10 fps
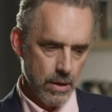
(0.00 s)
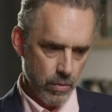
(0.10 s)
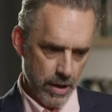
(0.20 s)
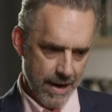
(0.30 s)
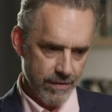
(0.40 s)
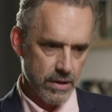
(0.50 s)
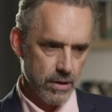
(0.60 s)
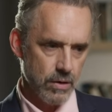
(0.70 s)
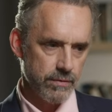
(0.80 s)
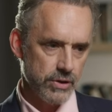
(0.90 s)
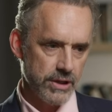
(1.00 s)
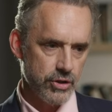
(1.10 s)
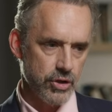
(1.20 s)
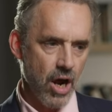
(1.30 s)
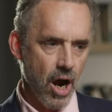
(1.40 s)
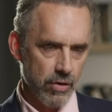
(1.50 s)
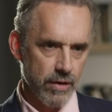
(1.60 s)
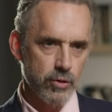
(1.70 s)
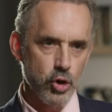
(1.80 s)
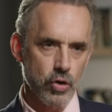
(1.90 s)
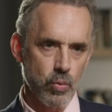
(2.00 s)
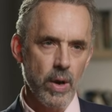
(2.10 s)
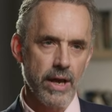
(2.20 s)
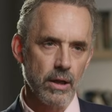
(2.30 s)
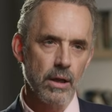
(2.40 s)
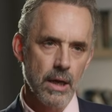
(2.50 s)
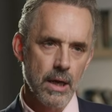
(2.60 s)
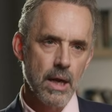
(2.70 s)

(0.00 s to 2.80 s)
who are having the conversation are of goodwill,